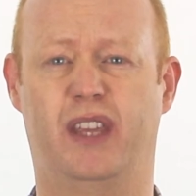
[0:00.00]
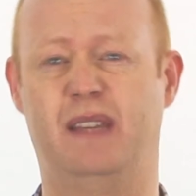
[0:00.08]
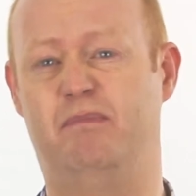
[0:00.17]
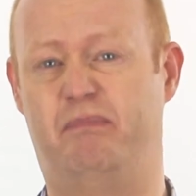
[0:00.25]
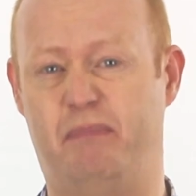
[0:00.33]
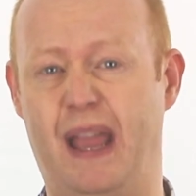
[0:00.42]
the
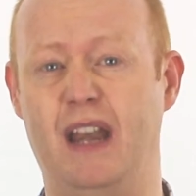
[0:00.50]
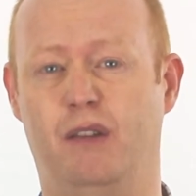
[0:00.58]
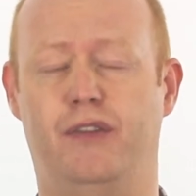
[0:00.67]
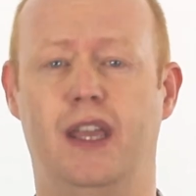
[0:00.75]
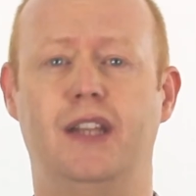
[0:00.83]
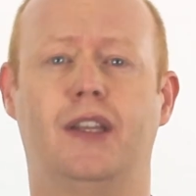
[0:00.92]

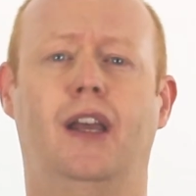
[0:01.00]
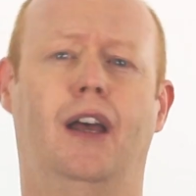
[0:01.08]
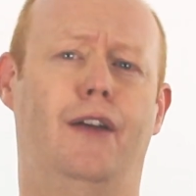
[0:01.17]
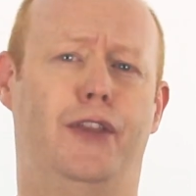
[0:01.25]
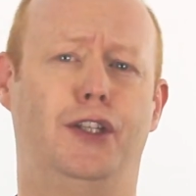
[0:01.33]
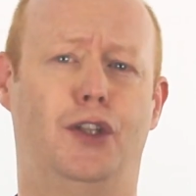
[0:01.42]
benefit
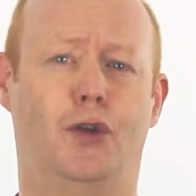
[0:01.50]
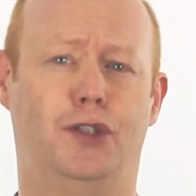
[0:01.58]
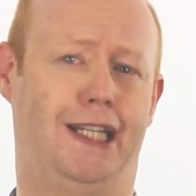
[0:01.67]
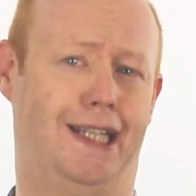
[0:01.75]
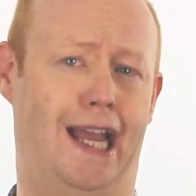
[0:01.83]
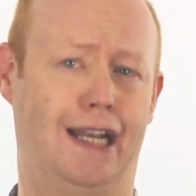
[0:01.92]
of the
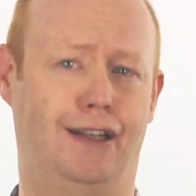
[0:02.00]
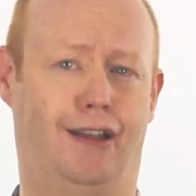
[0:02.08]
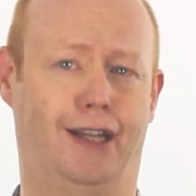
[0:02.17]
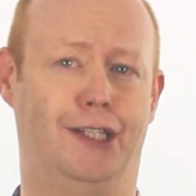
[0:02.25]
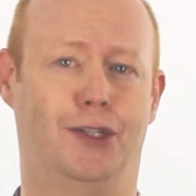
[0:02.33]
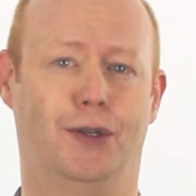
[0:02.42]
dodgy tan
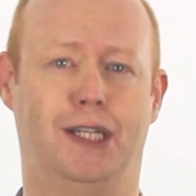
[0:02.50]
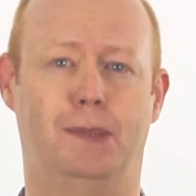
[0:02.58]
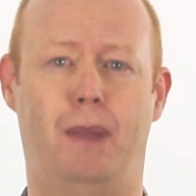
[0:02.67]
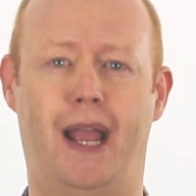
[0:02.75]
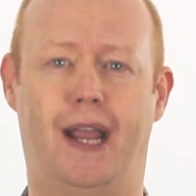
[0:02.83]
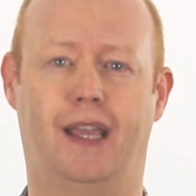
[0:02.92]
lines on his
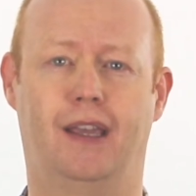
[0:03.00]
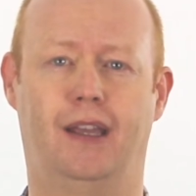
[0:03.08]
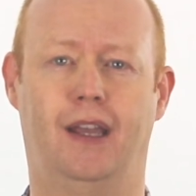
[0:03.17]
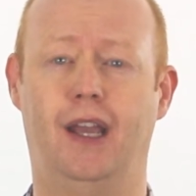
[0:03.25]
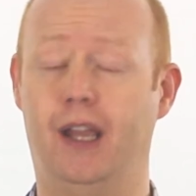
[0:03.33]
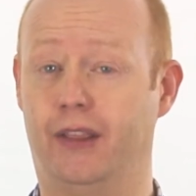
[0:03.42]
back.
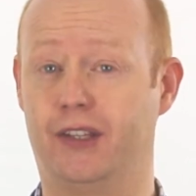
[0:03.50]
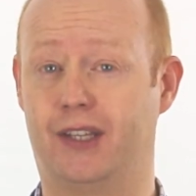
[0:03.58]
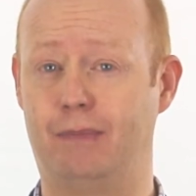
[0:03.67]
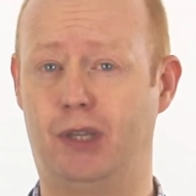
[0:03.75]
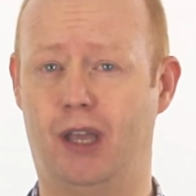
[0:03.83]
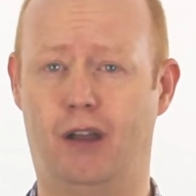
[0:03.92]
The
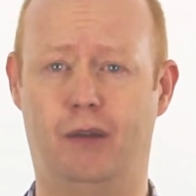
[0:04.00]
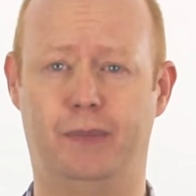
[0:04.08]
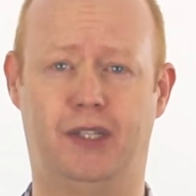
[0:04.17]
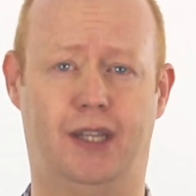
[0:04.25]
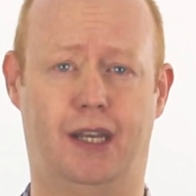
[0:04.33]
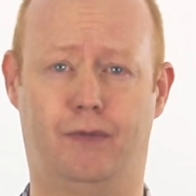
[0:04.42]
same can't
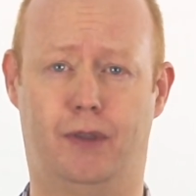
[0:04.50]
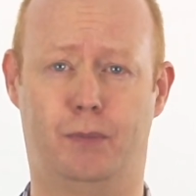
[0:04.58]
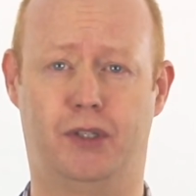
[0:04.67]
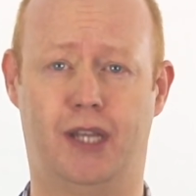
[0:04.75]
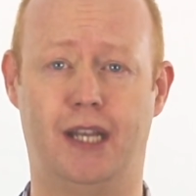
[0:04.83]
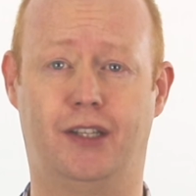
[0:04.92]
be said of the
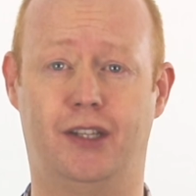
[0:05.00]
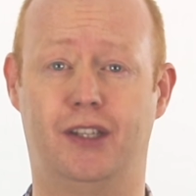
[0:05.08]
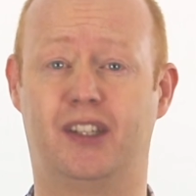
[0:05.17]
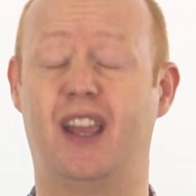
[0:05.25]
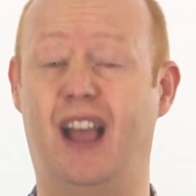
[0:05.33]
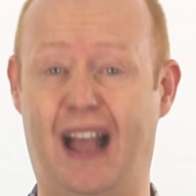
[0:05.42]

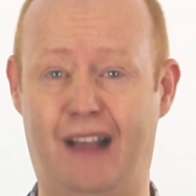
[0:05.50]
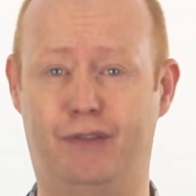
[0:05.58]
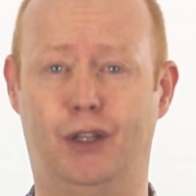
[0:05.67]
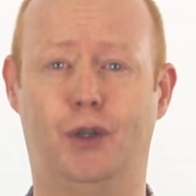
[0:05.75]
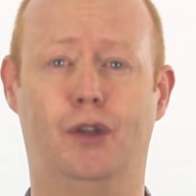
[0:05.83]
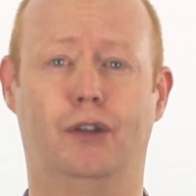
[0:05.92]
presenters. Have a
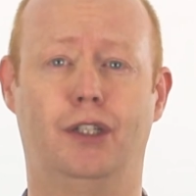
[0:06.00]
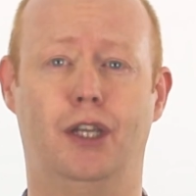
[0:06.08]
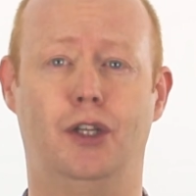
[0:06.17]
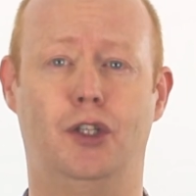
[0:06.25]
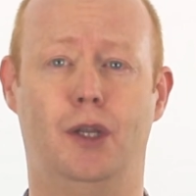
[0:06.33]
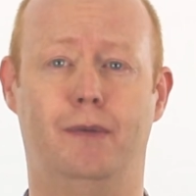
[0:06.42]
look on
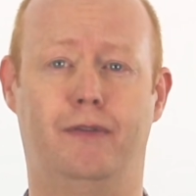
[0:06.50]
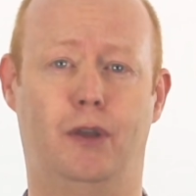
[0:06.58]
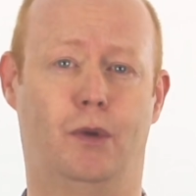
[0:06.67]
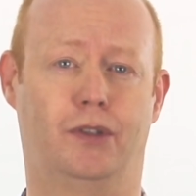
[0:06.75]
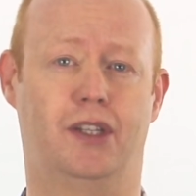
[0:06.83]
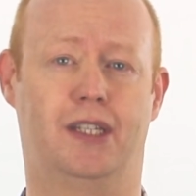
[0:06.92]
YouTube if you
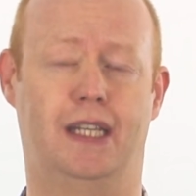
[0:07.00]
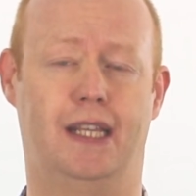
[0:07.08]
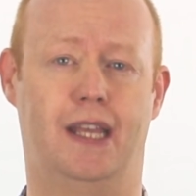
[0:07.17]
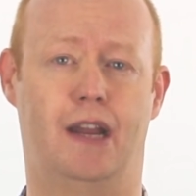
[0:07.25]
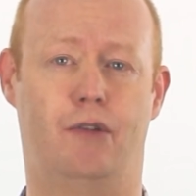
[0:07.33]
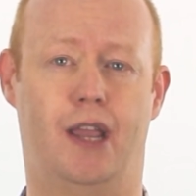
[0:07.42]
want to see
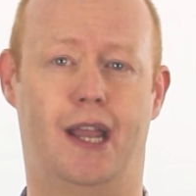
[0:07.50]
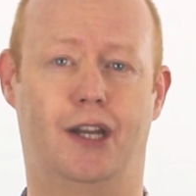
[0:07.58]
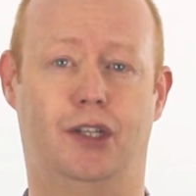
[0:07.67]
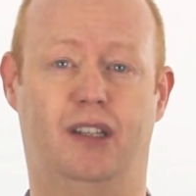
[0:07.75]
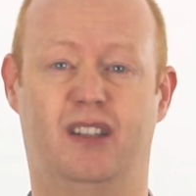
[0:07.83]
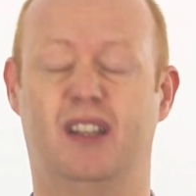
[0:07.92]
their
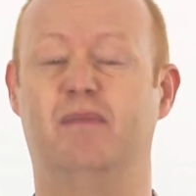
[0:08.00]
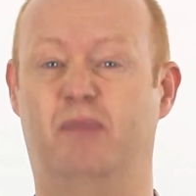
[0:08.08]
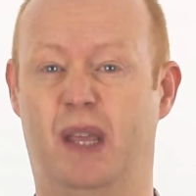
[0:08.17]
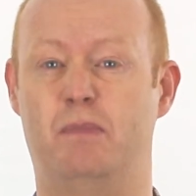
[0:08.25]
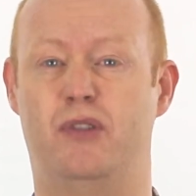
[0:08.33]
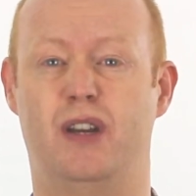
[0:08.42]
reactions.
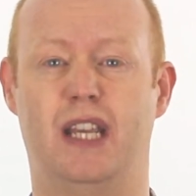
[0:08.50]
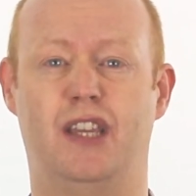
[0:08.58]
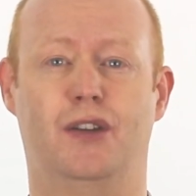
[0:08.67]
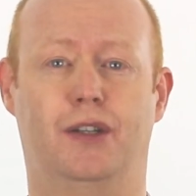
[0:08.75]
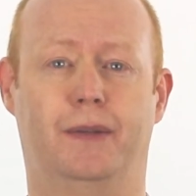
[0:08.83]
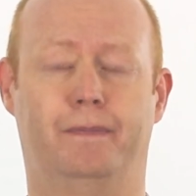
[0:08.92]
They're pretty
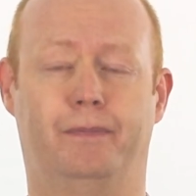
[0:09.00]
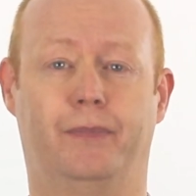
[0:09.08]
good.